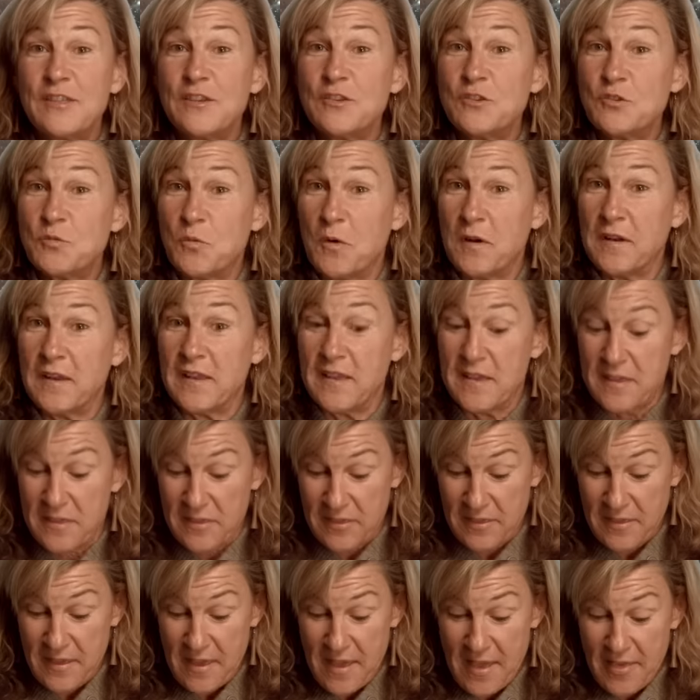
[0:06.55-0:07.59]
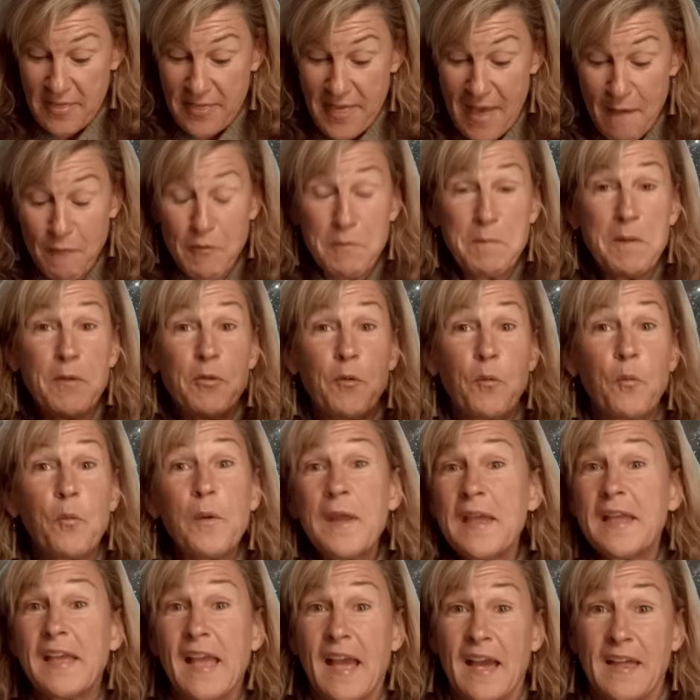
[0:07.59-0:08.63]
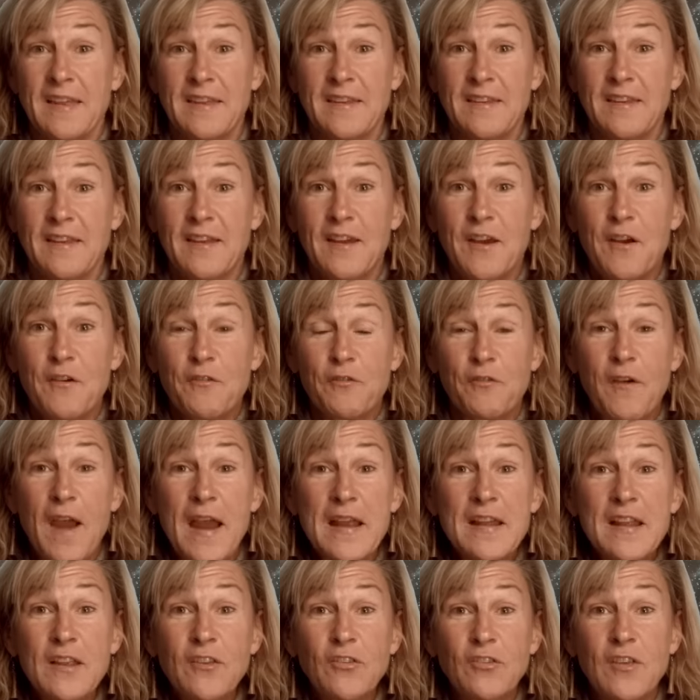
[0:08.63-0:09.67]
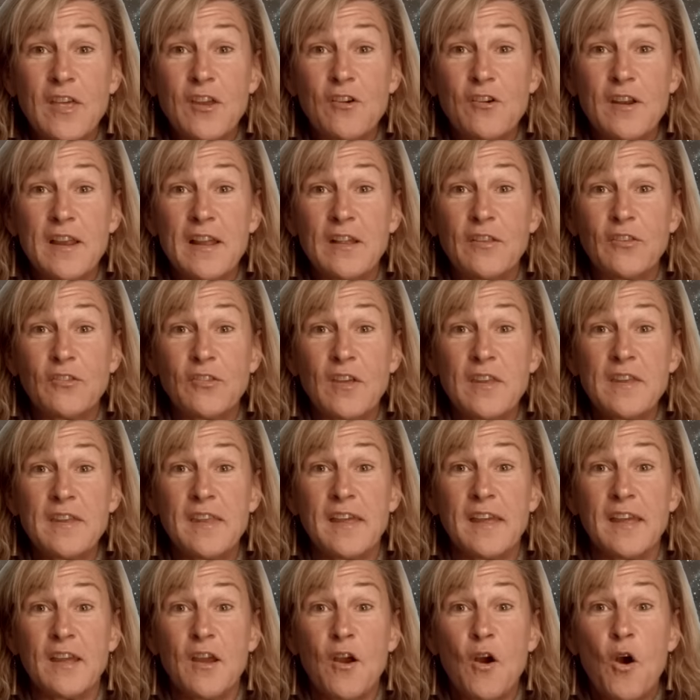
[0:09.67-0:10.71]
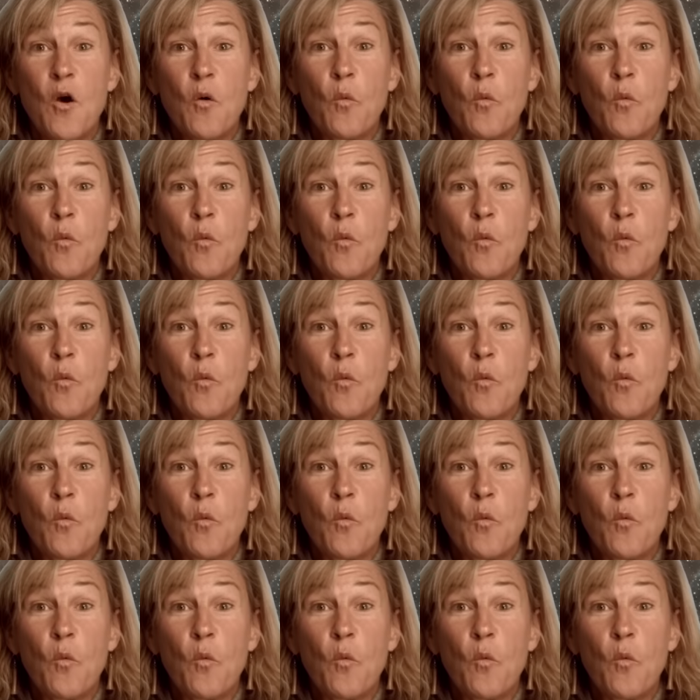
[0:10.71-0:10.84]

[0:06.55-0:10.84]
and 20th. That would be the weekend, Friday, Saturday, and Sunday.